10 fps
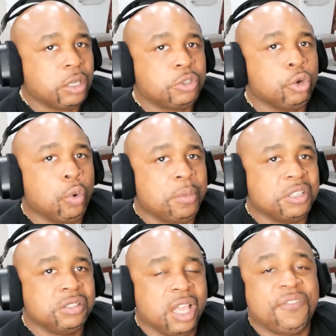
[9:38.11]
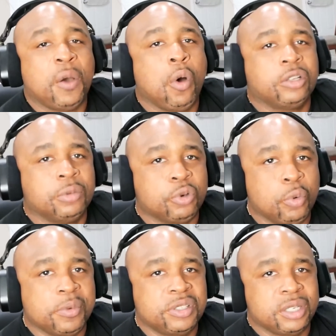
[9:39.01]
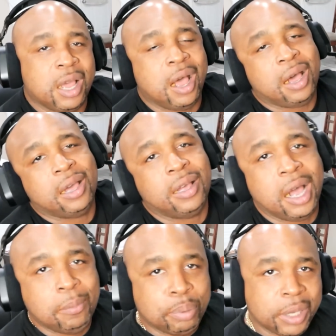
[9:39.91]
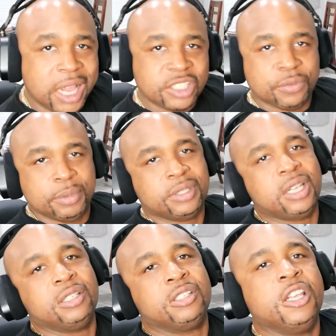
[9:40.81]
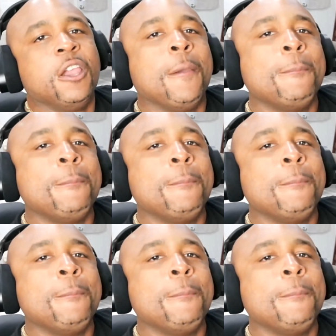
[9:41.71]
up to a woman, if I walked up to a woman and said, hi, I'm BlastphamousHD,